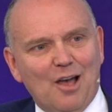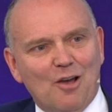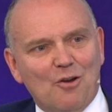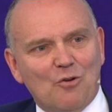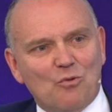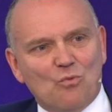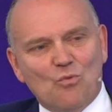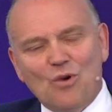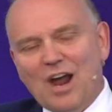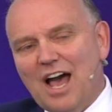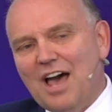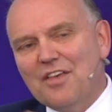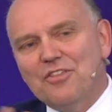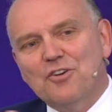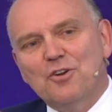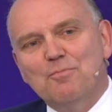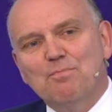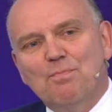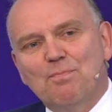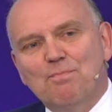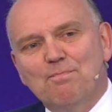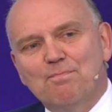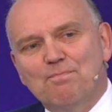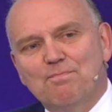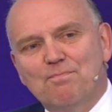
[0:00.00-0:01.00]
Rather
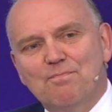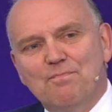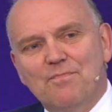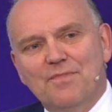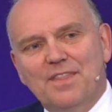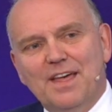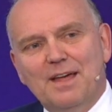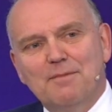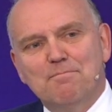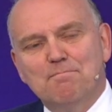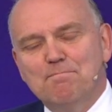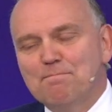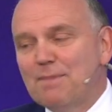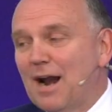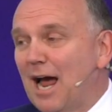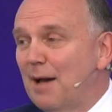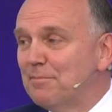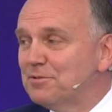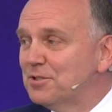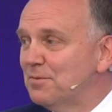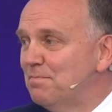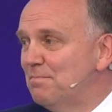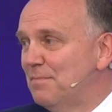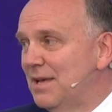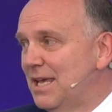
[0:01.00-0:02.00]
than
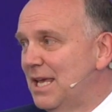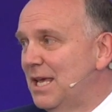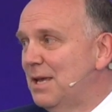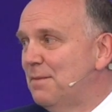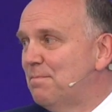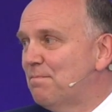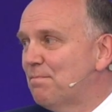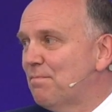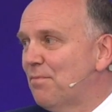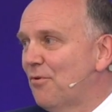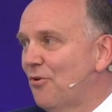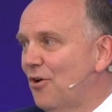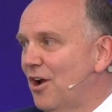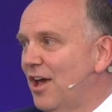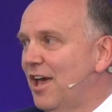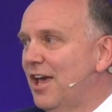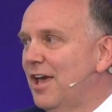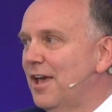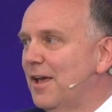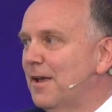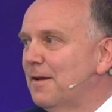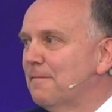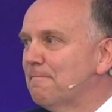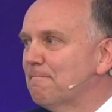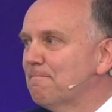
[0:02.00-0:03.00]
perhaps me
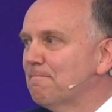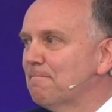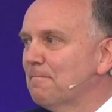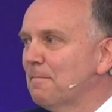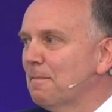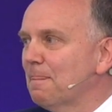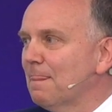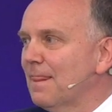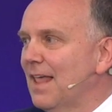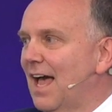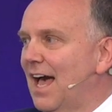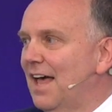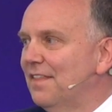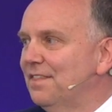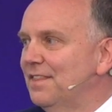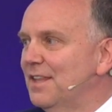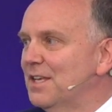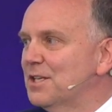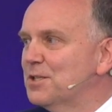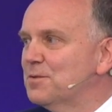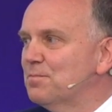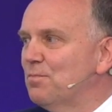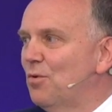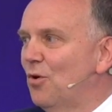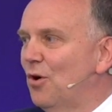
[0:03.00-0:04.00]
praying at
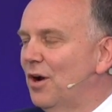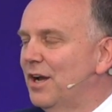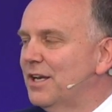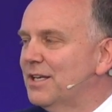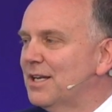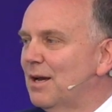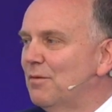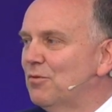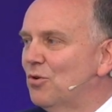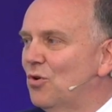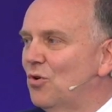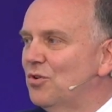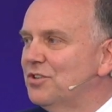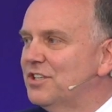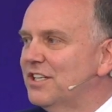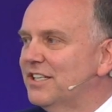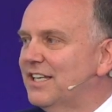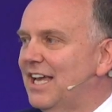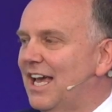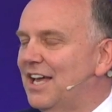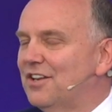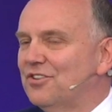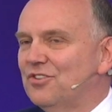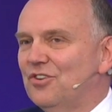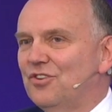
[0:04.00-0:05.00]
this point, I'm going to
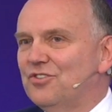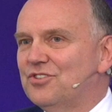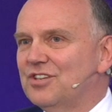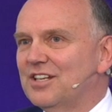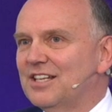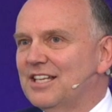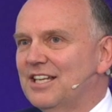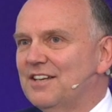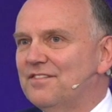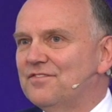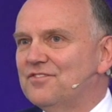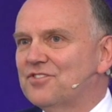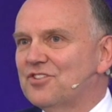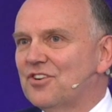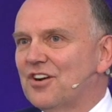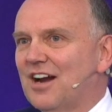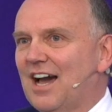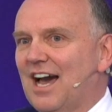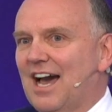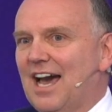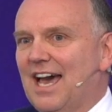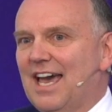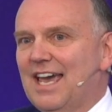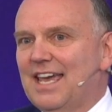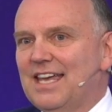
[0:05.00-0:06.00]
get you to lift your
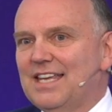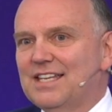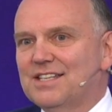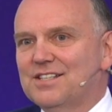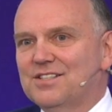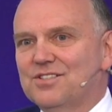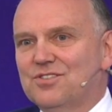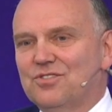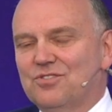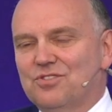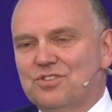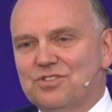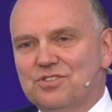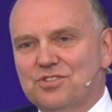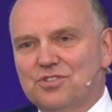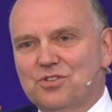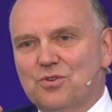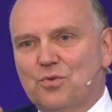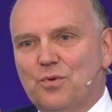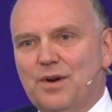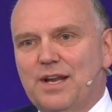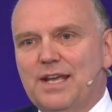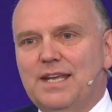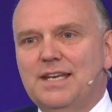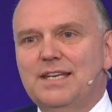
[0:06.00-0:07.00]
eyes to the
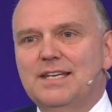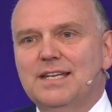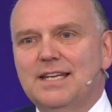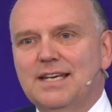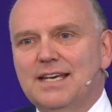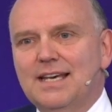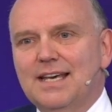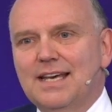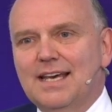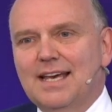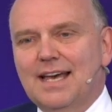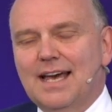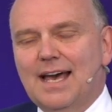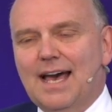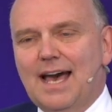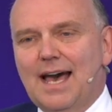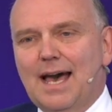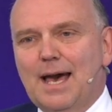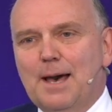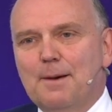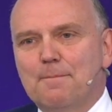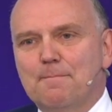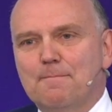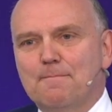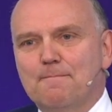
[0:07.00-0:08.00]
screen
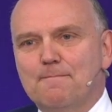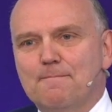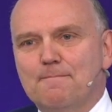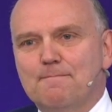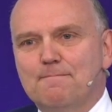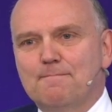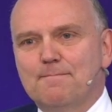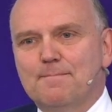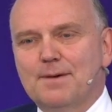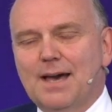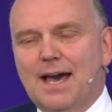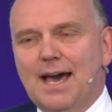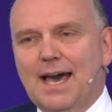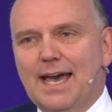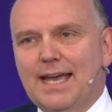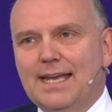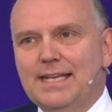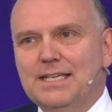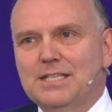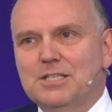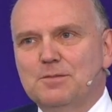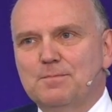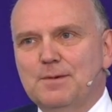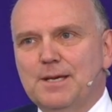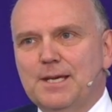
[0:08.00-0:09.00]

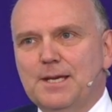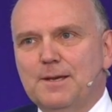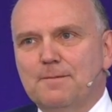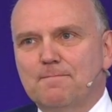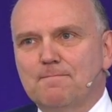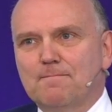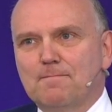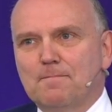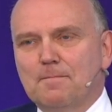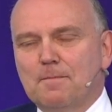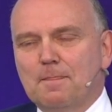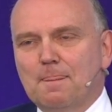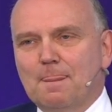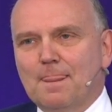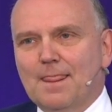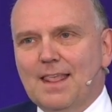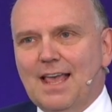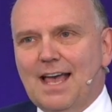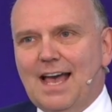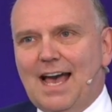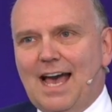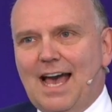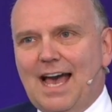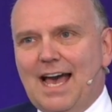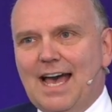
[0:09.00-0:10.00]
behind me.
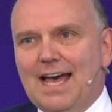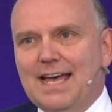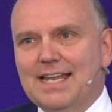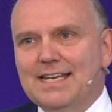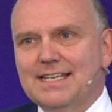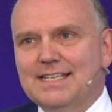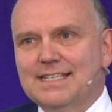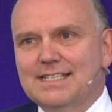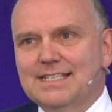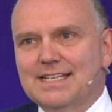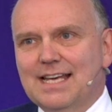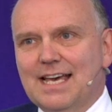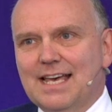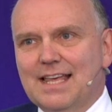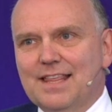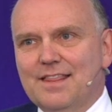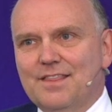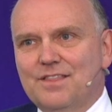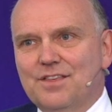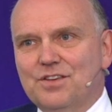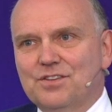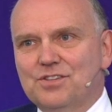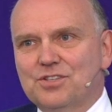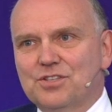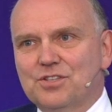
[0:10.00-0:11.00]
And
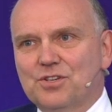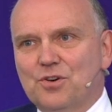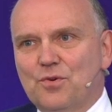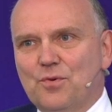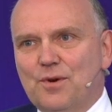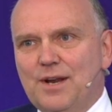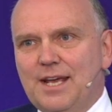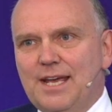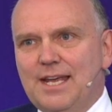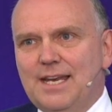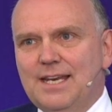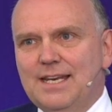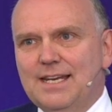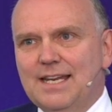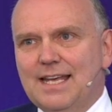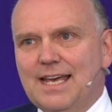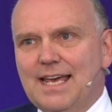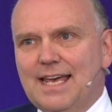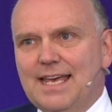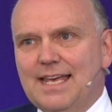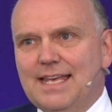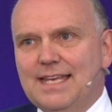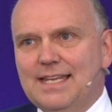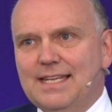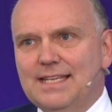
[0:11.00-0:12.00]
the screen
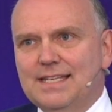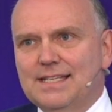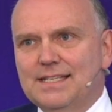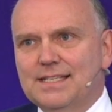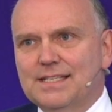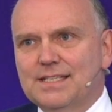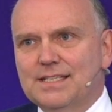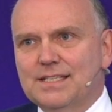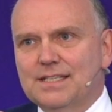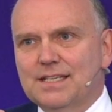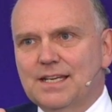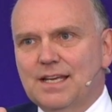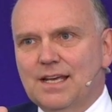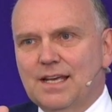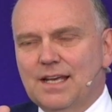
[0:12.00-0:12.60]
is